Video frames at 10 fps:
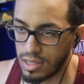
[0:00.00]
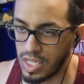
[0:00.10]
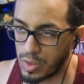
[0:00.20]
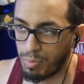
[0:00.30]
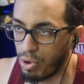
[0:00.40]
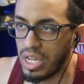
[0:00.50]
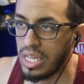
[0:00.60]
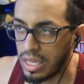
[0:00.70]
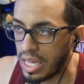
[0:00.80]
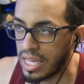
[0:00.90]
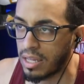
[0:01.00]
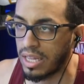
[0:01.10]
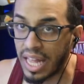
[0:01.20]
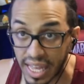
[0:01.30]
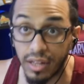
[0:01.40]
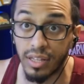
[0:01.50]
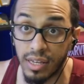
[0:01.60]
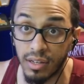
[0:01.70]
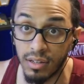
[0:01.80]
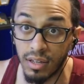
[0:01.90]
is pretty like
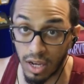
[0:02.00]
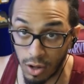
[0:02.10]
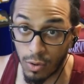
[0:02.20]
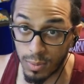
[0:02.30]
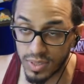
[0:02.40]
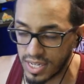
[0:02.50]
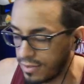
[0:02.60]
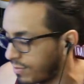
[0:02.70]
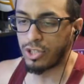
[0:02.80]
likely. You know what I'm saying?